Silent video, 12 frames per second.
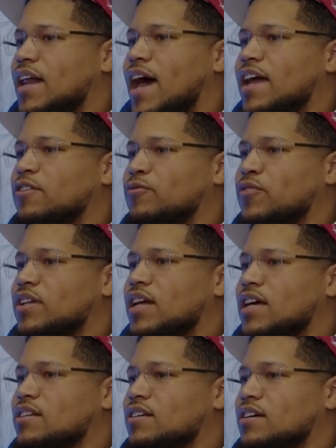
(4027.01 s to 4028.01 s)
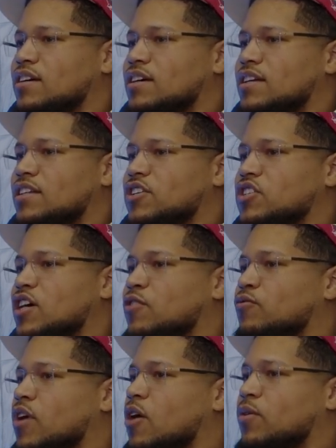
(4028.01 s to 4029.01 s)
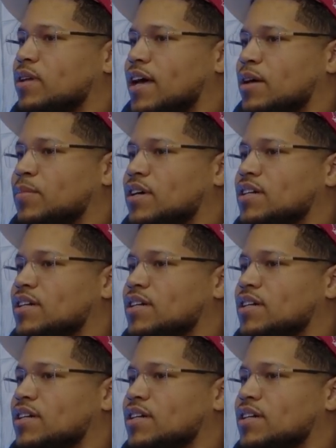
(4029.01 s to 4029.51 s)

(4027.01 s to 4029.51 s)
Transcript: And I had to realize there's nothing wrong with that,